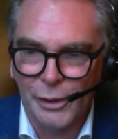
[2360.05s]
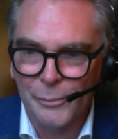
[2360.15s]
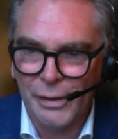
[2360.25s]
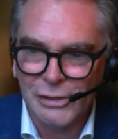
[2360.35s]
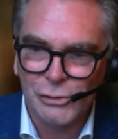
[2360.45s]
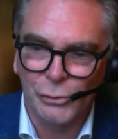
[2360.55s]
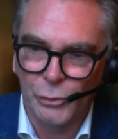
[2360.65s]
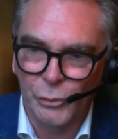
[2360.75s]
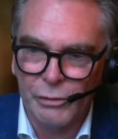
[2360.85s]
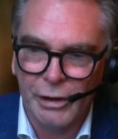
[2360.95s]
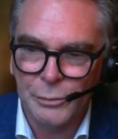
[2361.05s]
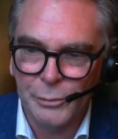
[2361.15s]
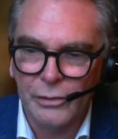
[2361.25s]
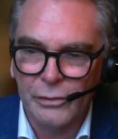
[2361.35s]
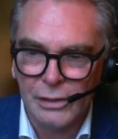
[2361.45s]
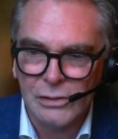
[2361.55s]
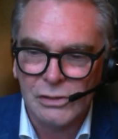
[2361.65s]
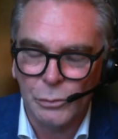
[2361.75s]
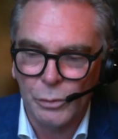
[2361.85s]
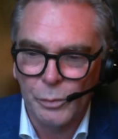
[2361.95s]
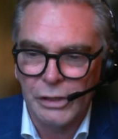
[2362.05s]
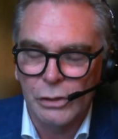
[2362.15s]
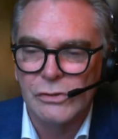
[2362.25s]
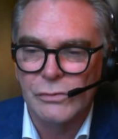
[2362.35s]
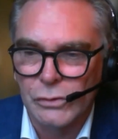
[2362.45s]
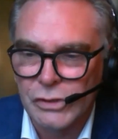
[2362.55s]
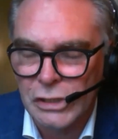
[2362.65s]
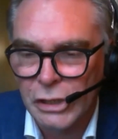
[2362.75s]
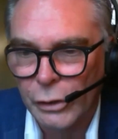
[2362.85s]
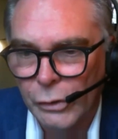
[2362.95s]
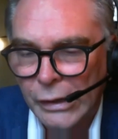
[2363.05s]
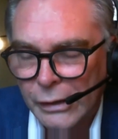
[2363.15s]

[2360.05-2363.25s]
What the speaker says: and make sure that we recommend things that would be useful to you.